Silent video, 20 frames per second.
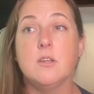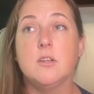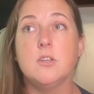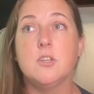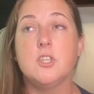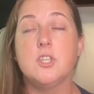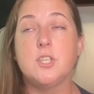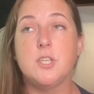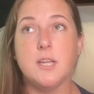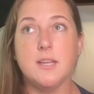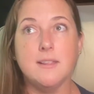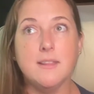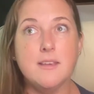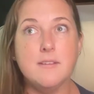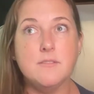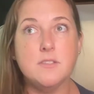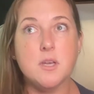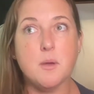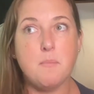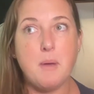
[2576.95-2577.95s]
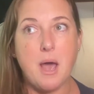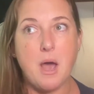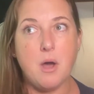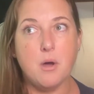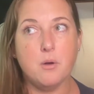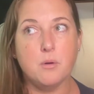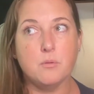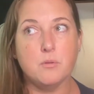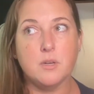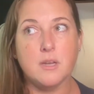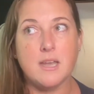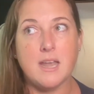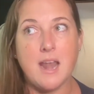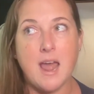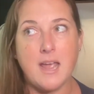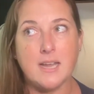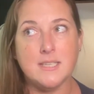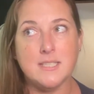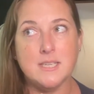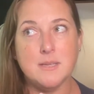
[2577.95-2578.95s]
she lived about
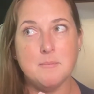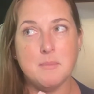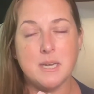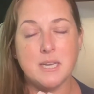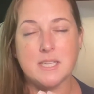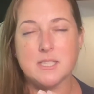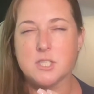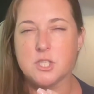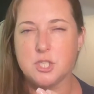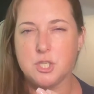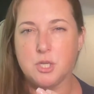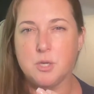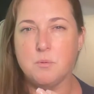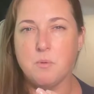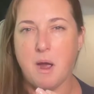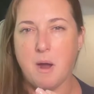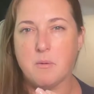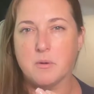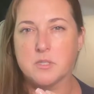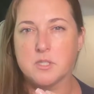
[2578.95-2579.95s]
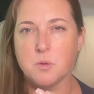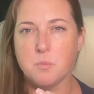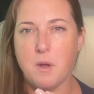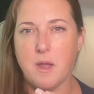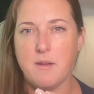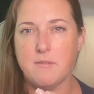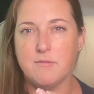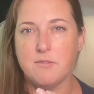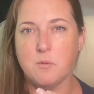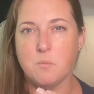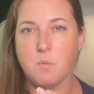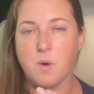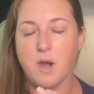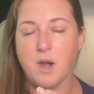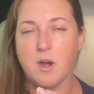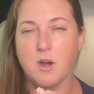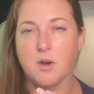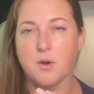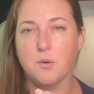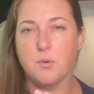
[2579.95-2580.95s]
90 minutes, 2 hours away from
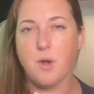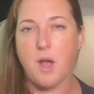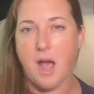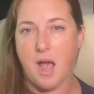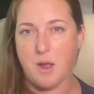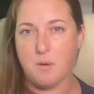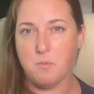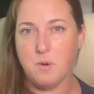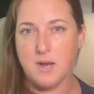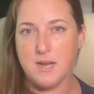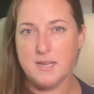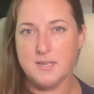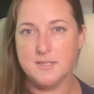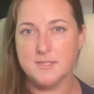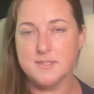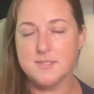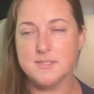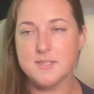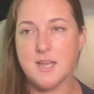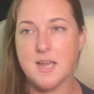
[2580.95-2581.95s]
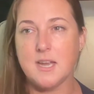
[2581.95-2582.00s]
where I was,